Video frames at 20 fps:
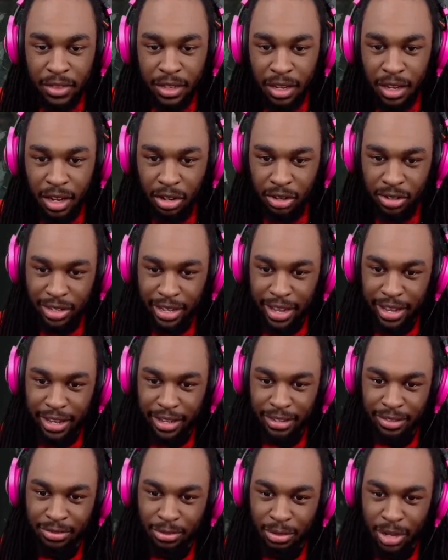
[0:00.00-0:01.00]

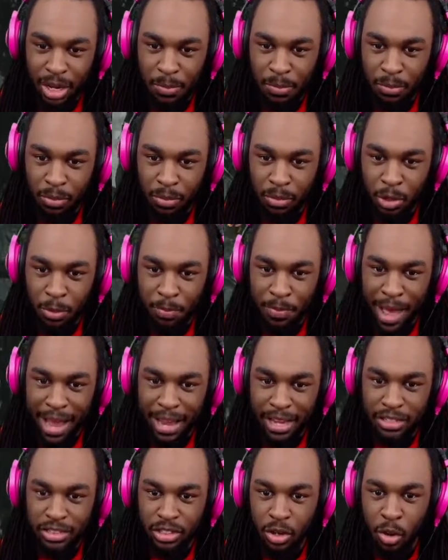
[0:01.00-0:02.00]
Okay, well, we're
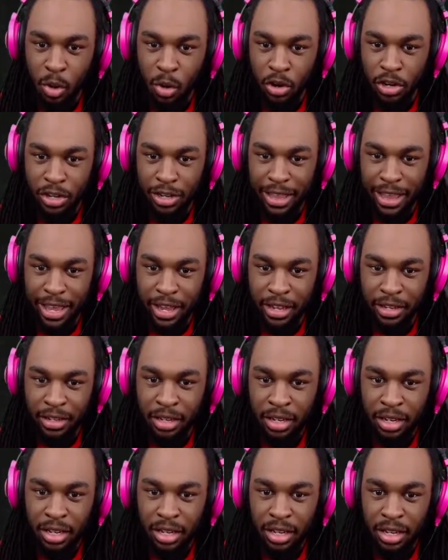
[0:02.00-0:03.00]
back into horror land.
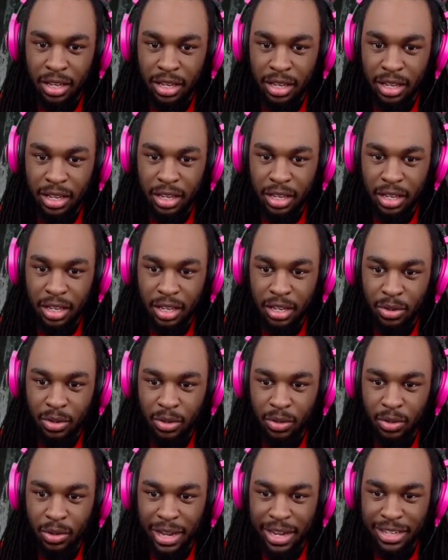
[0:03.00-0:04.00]

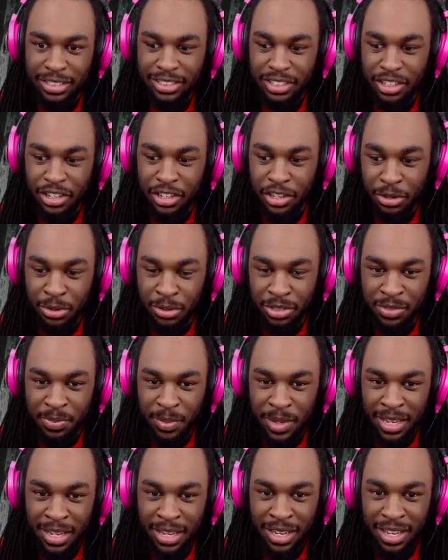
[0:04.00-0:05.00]
Excuse
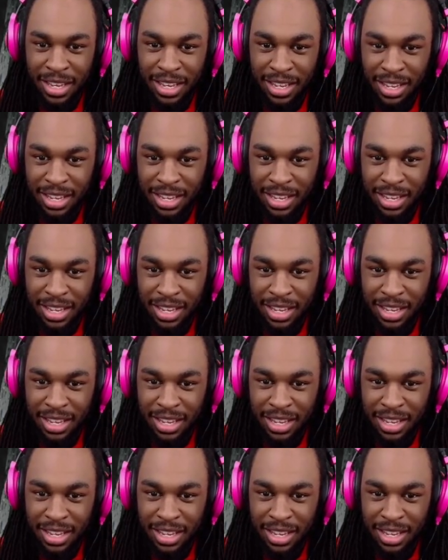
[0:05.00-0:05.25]
me?